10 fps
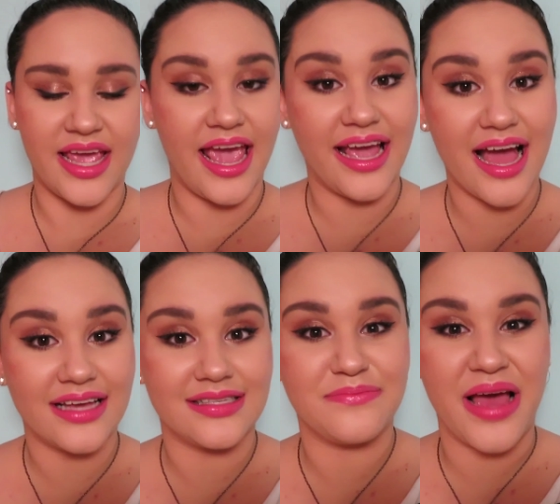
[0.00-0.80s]
Hey
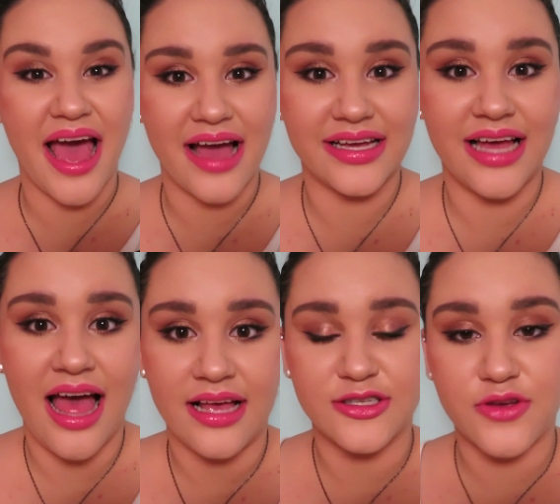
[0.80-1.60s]
guys, I'm back.
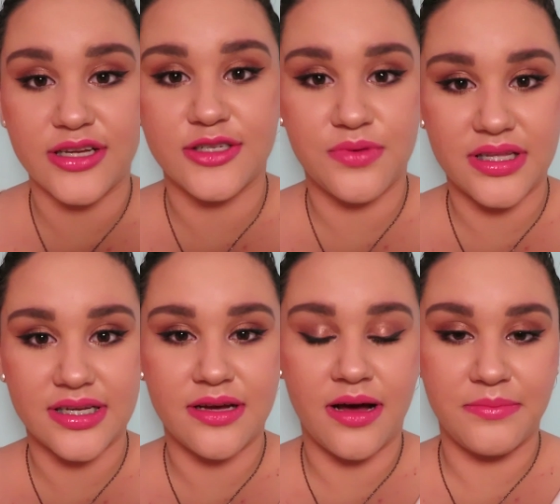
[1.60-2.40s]
So I just wanted
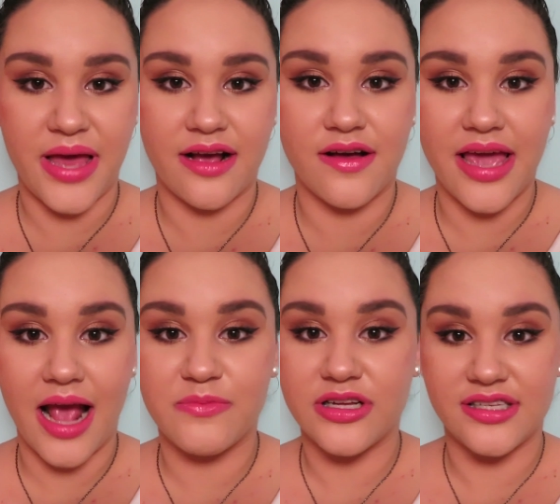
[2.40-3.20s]
to come back on
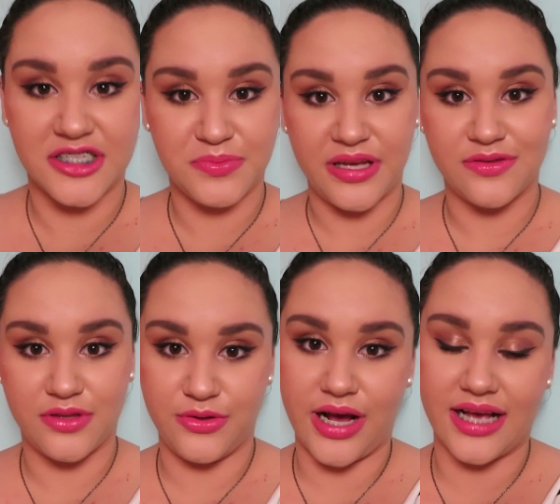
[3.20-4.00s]
camera and touch base
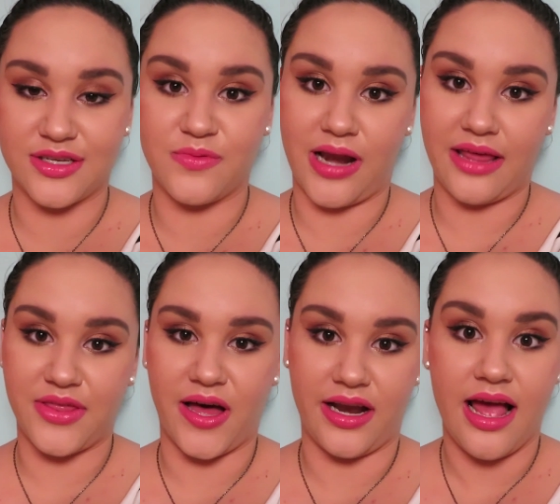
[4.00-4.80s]
with you guys on what I
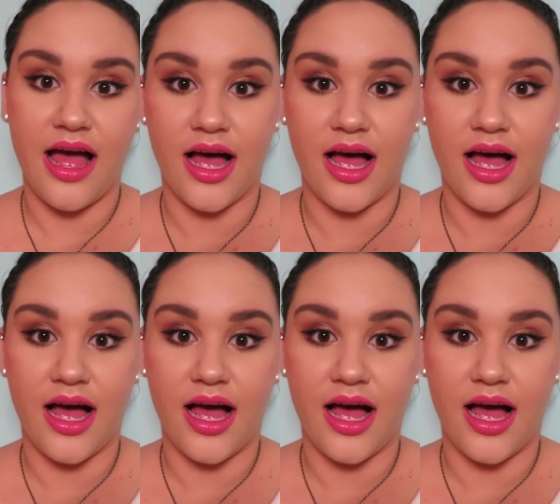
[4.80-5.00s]
thought